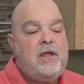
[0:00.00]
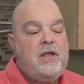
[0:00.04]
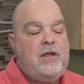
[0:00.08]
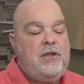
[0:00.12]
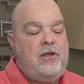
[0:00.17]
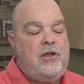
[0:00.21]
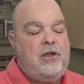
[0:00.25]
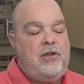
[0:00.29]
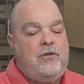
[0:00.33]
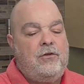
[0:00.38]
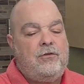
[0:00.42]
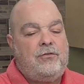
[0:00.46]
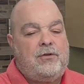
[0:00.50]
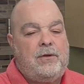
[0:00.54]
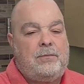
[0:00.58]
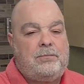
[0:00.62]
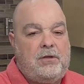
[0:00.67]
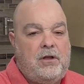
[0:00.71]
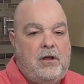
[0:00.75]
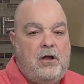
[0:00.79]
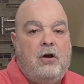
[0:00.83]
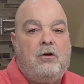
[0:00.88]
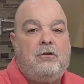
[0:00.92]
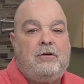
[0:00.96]
you could use
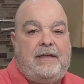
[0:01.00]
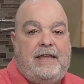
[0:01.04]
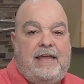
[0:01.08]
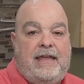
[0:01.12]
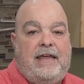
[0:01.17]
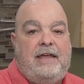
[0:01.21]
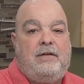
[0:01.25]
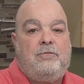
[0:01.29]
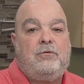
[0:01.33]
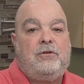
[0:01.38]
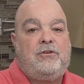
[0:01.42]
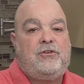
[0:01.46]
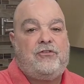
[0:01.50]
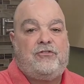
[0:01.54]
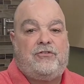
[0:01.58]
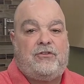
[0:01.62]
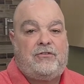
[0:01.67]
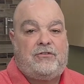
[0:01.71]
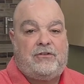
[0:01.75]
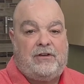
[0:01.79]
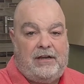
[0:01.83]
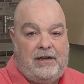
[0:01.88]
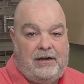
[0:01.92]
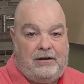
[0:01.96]
something called ghee, which is
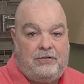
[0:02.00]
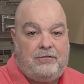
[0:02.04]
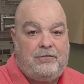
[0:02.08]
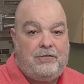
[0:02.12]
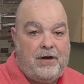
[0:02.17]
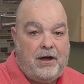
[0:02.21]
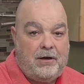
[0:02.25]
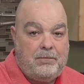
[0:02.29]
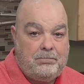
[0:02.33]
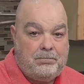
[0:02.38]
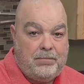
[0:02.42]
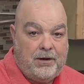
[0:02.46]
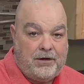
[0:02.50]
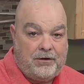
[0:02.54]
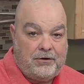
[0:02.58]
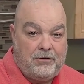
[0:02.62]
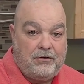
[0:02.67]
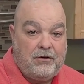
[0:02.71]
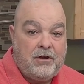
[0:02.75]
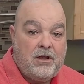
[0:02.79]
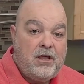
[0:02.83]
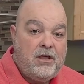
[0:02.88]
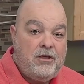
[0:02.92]
just clarified butter.